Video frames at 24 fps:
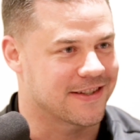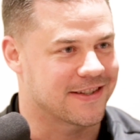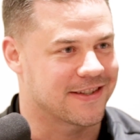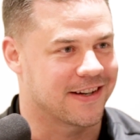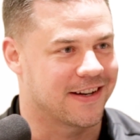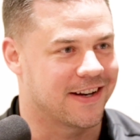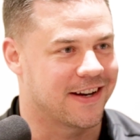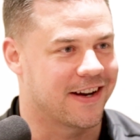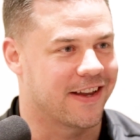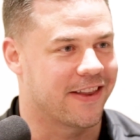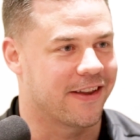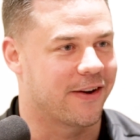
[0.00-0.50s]
just
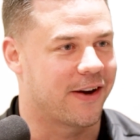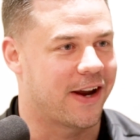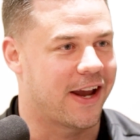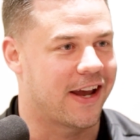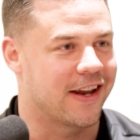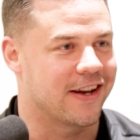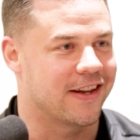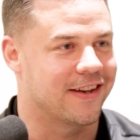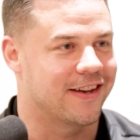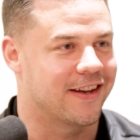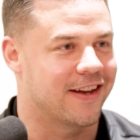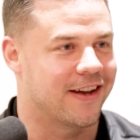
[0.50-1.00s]
another
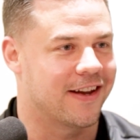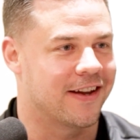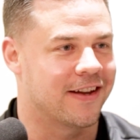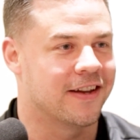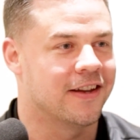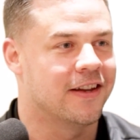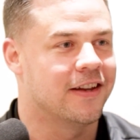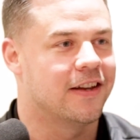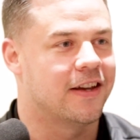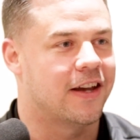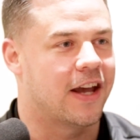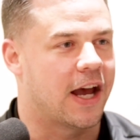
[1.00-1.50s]

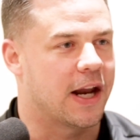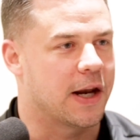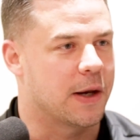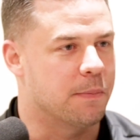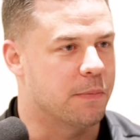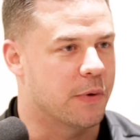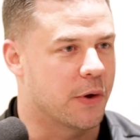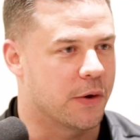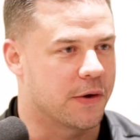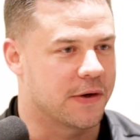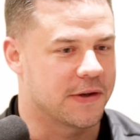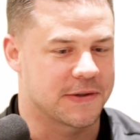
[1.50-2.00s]
added
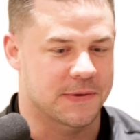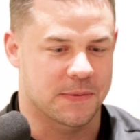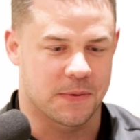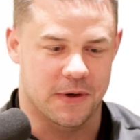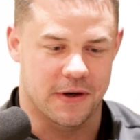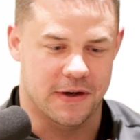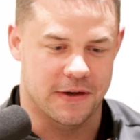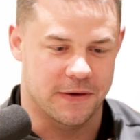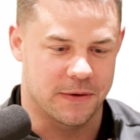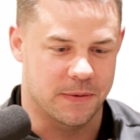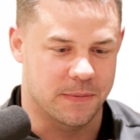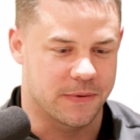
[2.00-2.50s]
bonus where
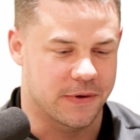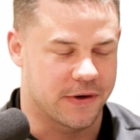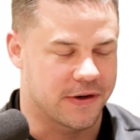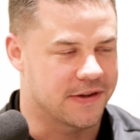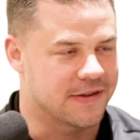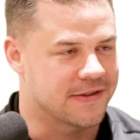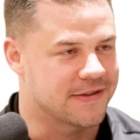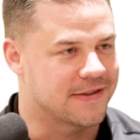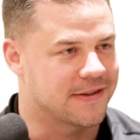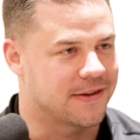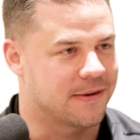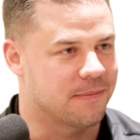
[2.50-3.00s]
I do put
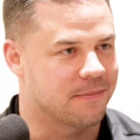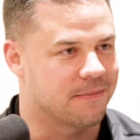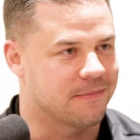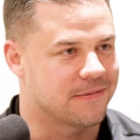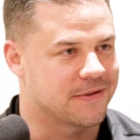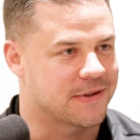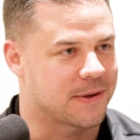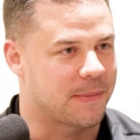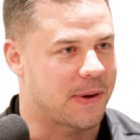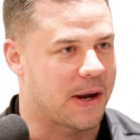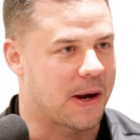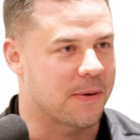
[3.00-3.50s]
in some
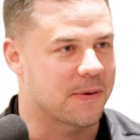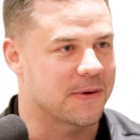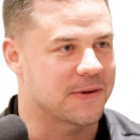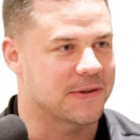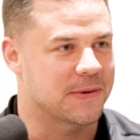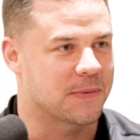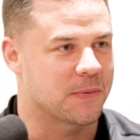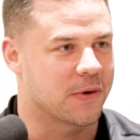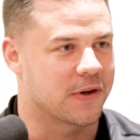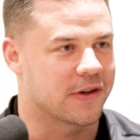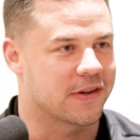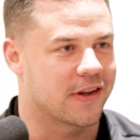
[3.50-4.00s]
hours
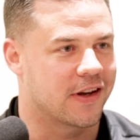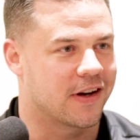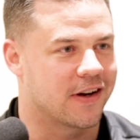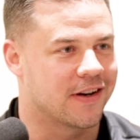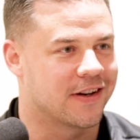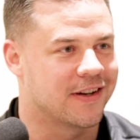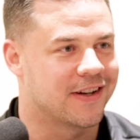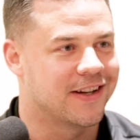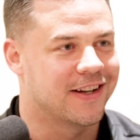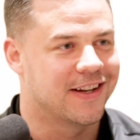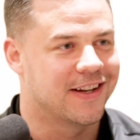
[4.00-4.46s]
and work there.